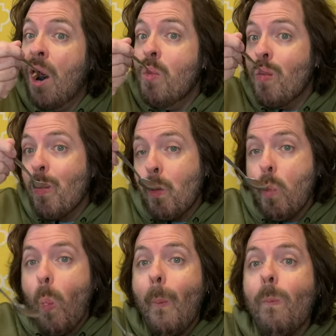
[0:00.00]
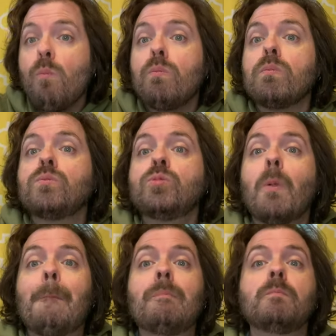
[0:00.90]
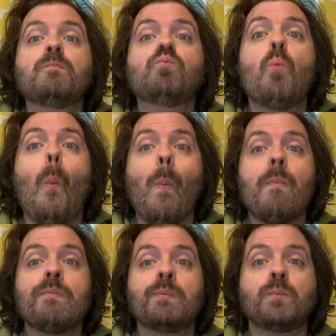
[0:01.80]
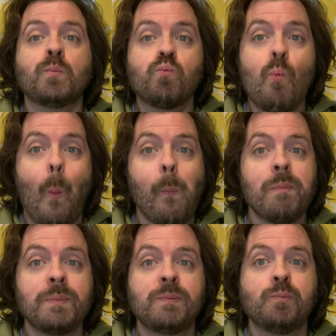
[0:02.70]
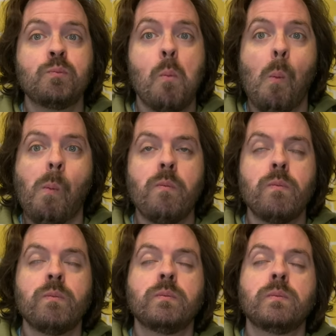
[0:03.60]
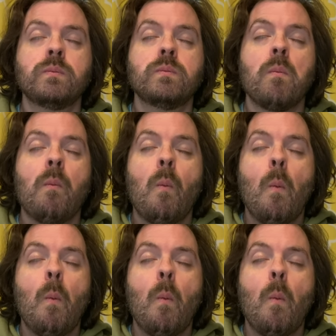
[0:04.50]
Nothing is said.